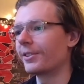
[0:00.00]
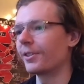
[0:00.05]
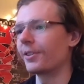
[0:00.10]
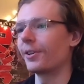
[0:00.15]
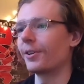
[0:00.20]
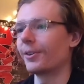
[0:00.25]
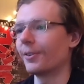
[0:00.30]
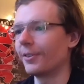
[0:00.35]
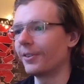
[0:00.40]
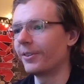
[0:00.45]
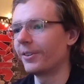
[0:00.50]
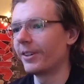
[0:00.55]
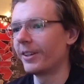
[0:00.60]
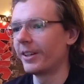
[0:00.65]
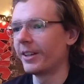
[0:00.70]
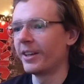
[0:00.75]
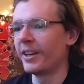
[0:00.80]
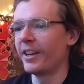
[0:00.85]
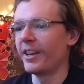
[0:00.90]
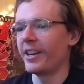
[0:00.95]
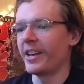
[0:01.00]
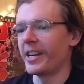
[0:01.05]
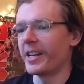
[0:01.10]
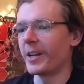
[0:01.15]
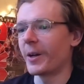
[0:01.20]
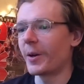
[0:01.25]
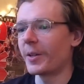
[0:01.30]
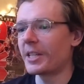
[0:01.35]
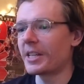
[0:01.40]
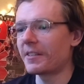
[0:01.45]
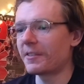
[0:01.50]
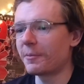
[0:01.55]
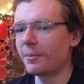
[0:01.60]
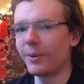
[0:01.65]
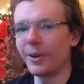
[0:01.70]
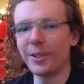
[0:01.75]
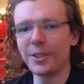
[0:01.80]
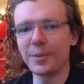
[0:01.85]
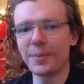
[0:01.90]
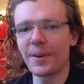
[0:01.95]
So it always have a
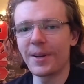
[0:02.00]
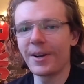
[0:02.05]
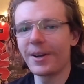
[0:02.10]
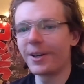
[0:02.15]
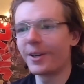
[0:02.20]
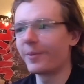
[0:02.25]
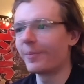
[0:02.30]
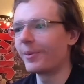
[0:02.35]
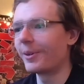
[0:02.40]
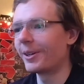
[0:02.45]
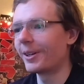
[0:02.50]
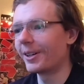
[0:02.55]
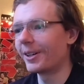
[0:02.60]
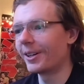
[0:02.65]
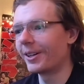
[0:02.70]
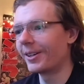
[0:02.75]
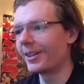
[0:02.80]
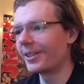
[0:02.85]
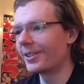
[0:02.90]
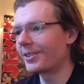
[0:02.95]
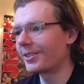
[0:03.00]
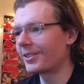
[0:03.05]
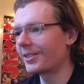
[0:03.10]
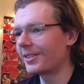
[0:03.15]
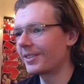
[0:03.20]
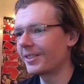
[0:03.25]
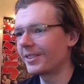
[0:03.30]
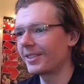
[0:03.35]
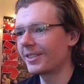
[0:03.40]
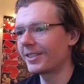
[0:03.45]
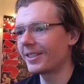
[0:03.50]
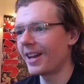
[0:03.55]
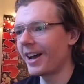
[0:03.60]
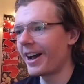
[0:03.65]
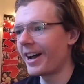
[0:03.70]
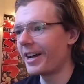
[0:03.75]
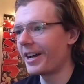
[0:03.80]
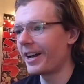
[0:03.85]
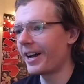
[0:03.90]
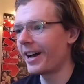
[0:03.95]
place in my heart, but
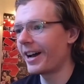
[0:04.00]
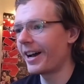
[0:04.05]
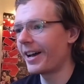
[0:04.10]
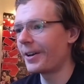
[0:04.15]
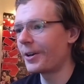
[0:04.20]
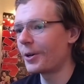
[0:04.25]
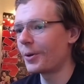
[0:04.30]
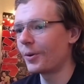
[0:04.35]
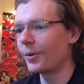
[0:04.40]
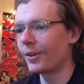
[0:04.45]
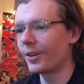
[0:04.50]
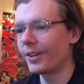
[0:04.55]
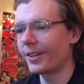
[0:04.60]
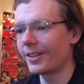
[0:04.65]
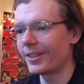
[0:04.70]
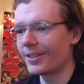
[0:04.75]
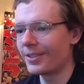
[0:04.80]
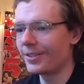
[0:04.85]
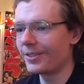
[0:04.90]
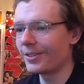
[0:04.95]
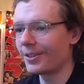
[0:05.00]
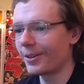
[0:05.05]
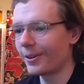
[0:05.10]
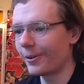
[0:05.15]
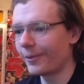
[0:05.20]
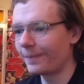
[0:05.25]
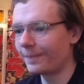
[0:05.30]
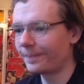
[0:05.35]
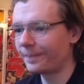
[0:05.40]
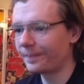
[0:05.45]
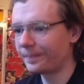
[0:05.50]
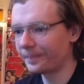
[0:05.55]
I know what it is. So